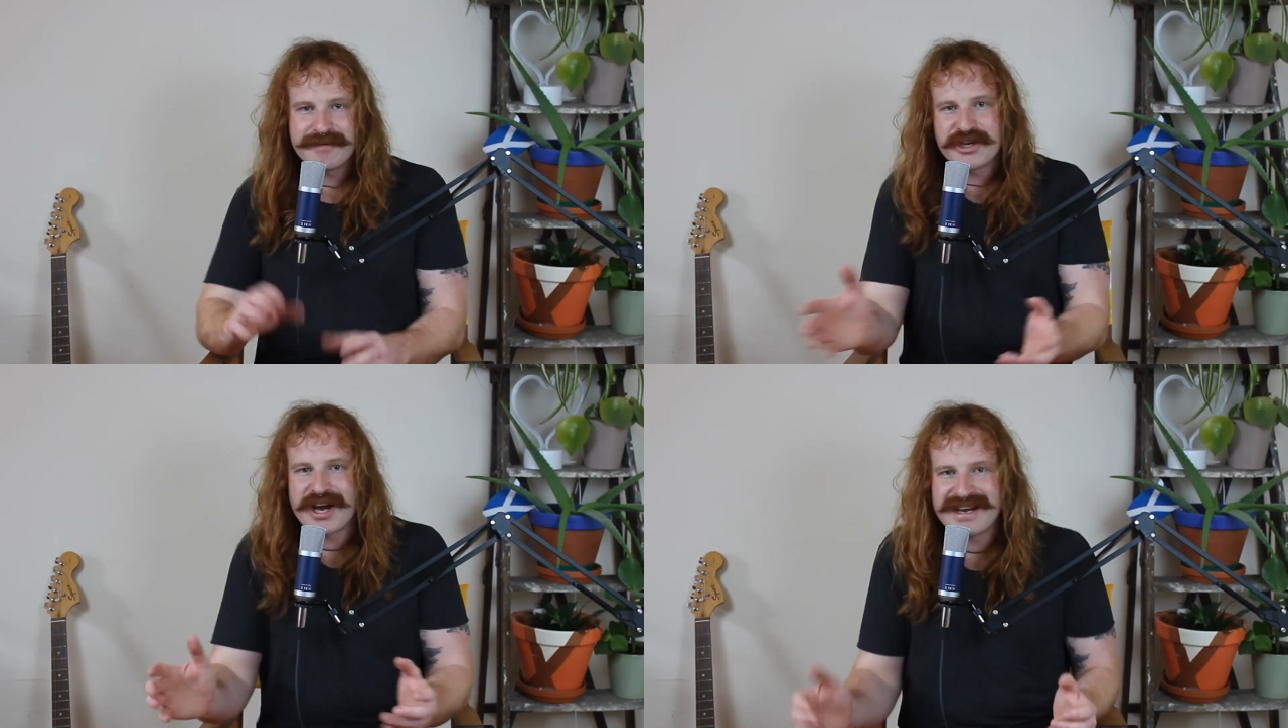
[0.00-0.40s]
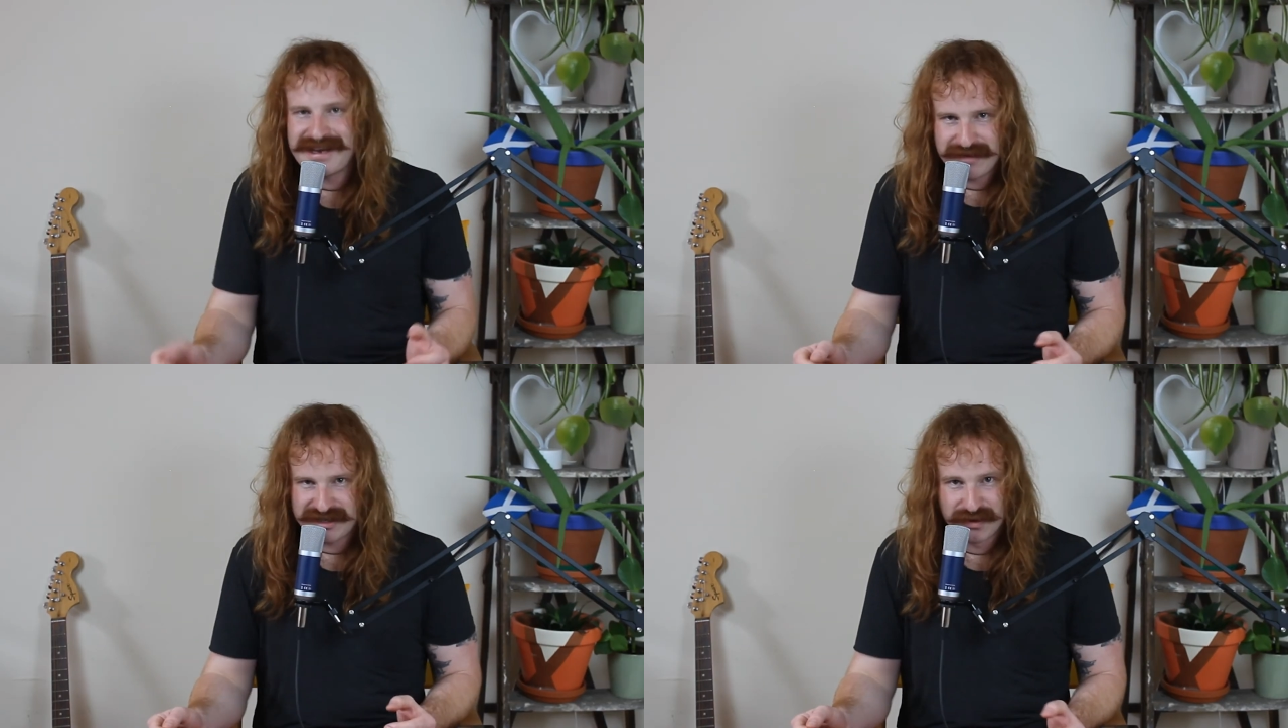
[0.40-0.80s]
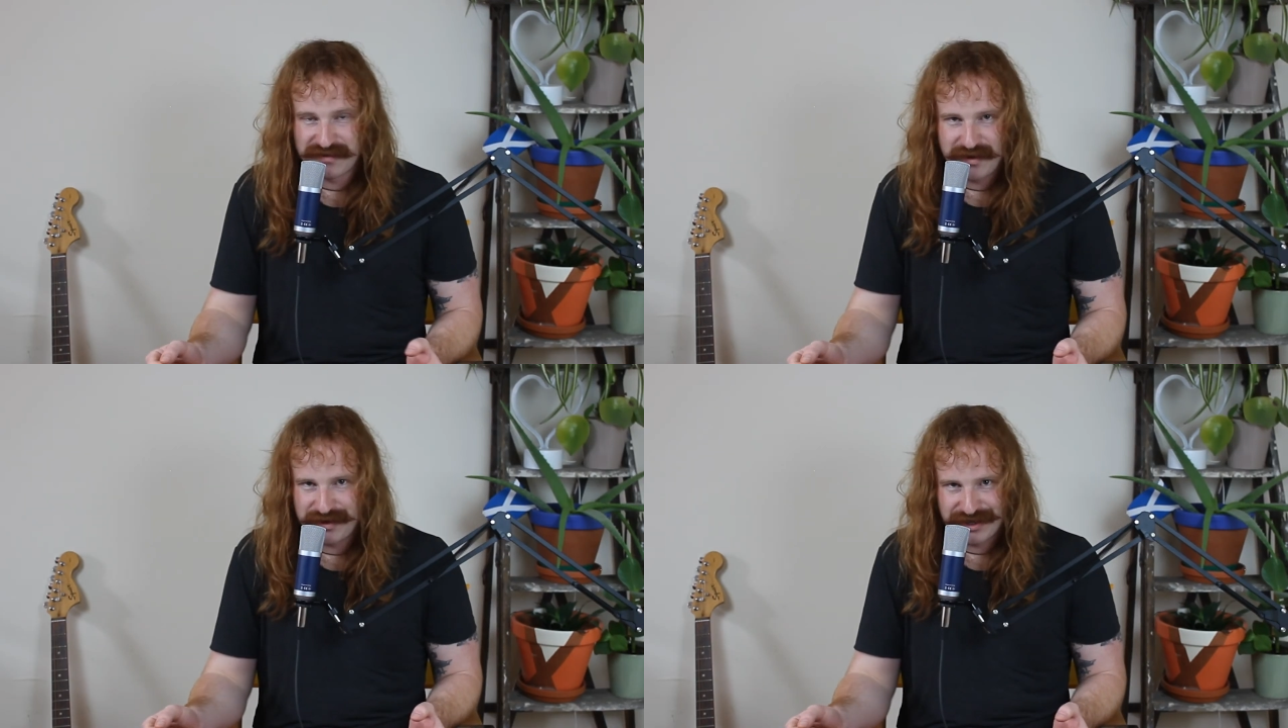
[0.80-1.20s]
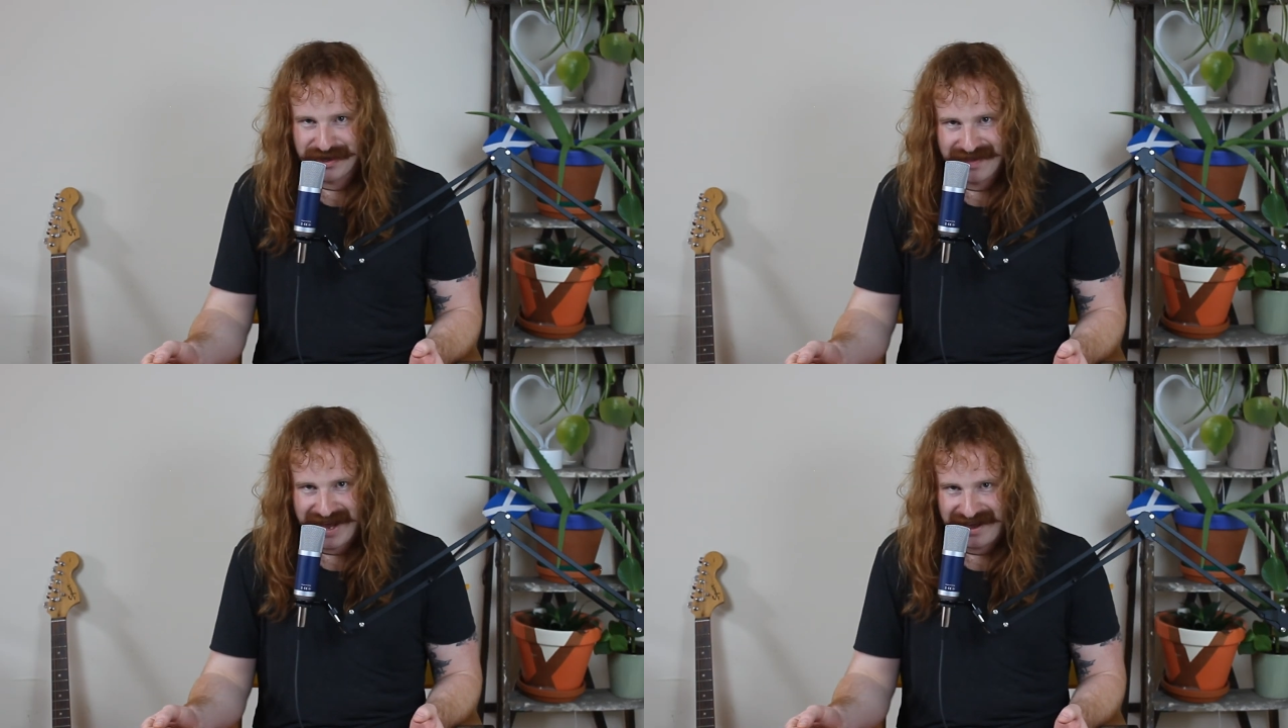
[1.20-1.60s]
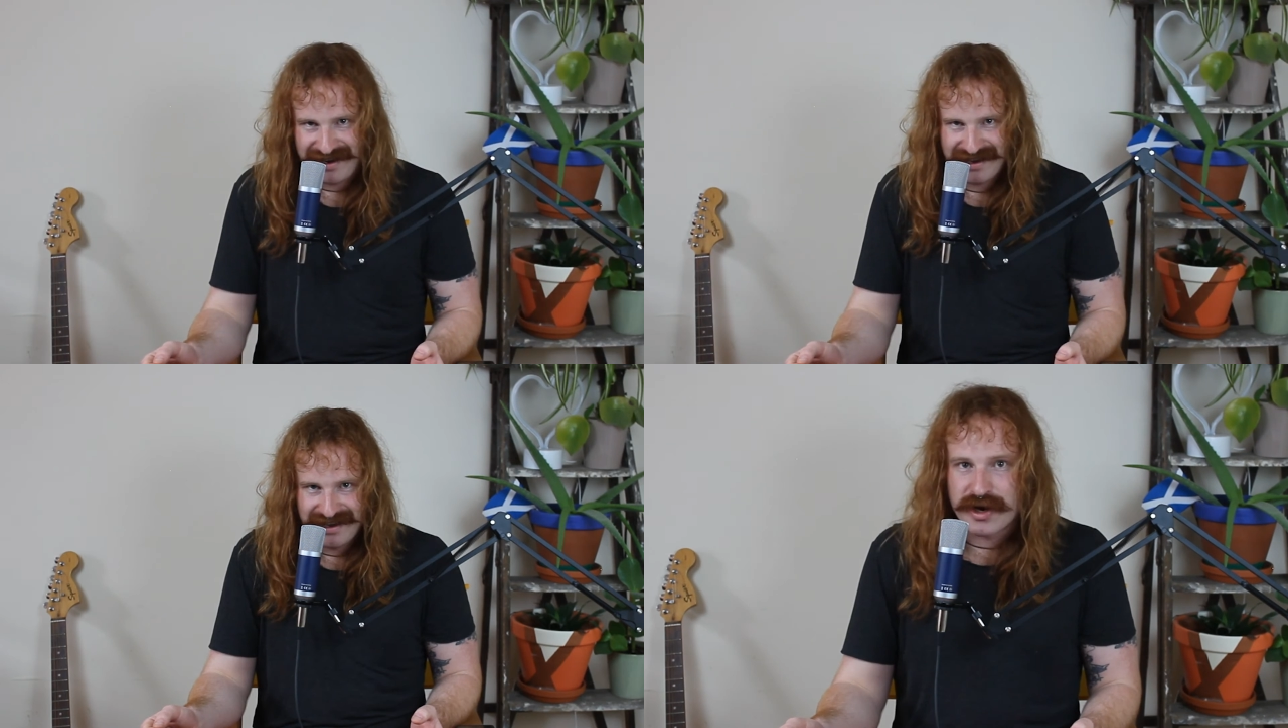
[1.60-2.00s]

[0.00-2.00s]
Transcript: I mean, you can't get much more fusion than that.